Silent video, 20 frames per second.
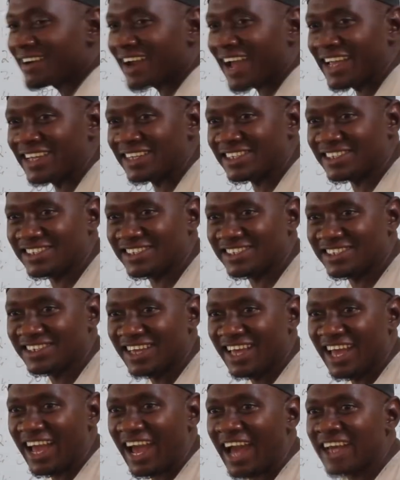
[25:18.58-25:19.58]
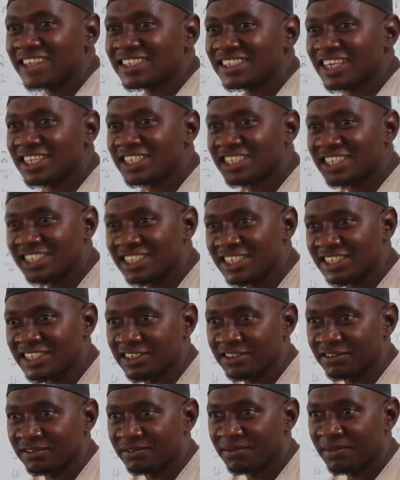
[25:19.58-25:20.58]
rights. As a
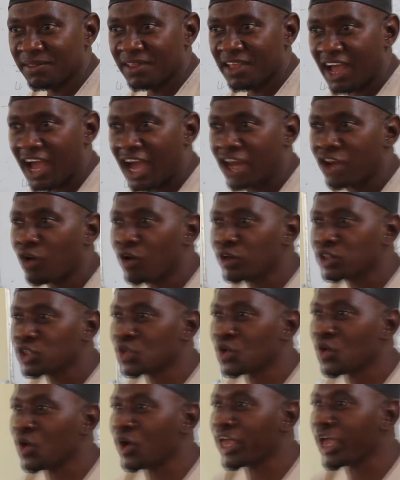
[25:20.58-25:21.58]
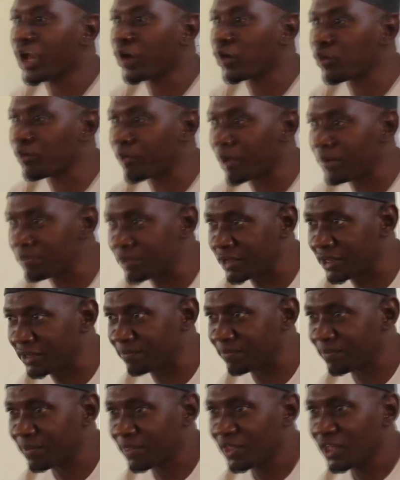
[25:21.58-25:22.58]
citizen and also a human
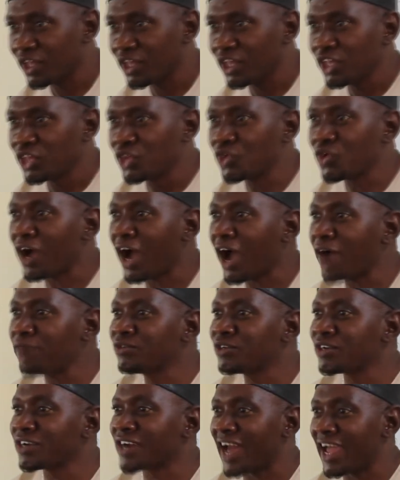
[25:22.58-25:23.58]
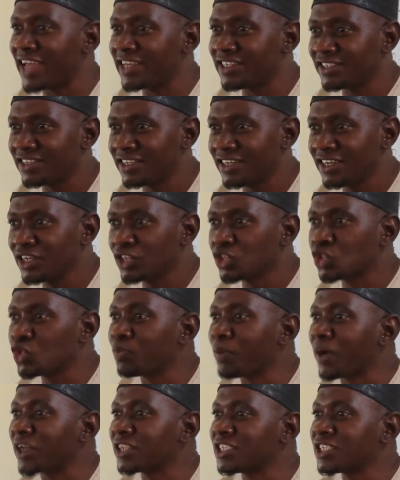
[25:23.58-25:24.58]
being, you have the right to
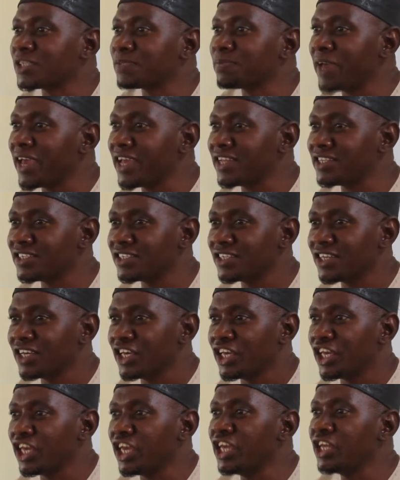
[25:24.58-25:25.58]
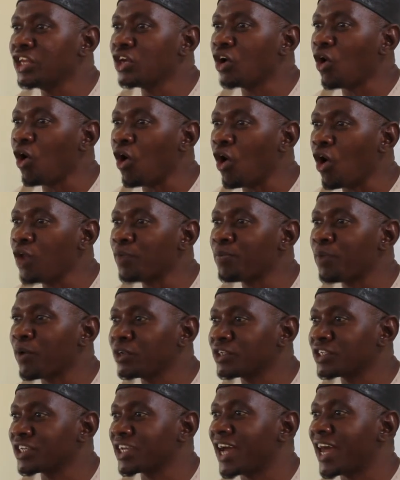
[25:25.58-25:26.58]
participate in all
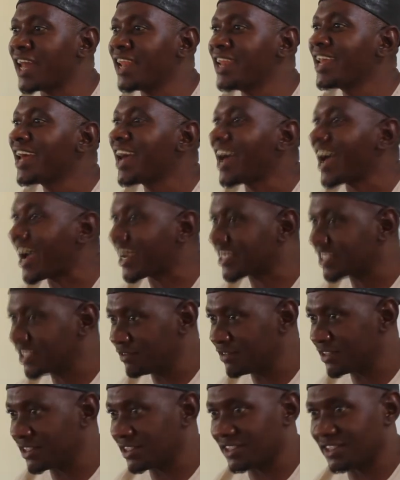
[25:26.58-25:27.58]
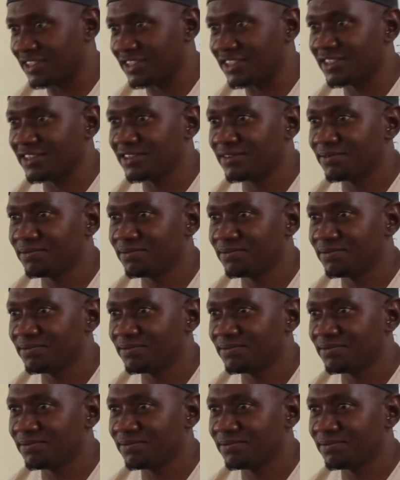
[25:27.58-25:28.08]
political activities.